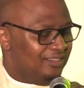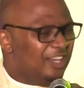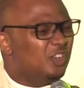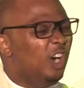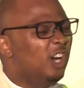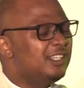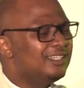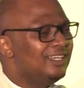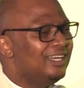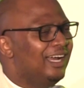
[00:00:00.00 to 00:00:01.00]
And God
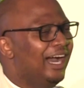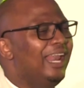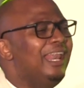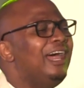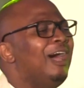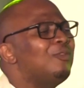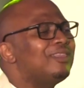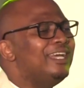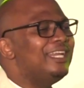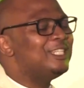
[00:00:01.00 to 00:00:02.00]
allowed
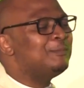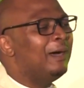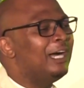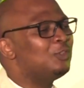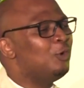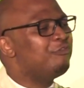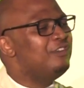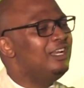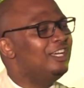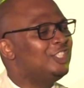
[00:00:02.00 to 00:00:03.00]
that as part of
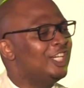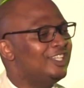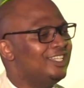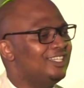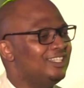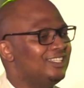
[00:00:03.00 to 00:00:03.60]
nurturing.